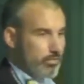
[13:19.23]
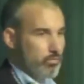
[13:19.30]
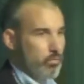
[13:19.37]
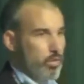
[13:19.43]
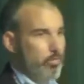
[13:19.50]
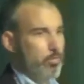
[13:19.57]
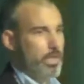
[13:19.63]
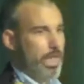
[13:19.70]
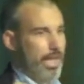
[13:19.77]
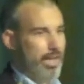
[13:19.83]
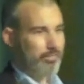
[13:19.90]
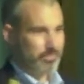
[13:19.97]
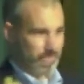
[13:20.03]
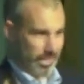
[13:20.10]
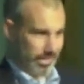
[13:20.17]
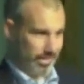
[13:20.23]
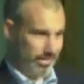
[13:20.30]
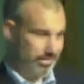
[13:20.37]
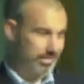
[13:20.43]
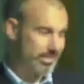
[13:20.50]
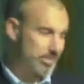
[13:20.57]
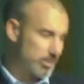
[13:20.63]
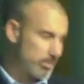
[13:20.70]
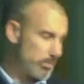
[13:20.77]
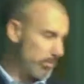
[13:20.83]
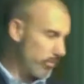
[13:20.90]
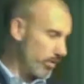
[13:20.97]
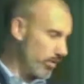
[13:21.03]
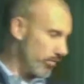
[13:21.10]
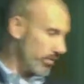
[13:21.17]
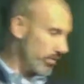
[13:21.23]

even when we have data, this is the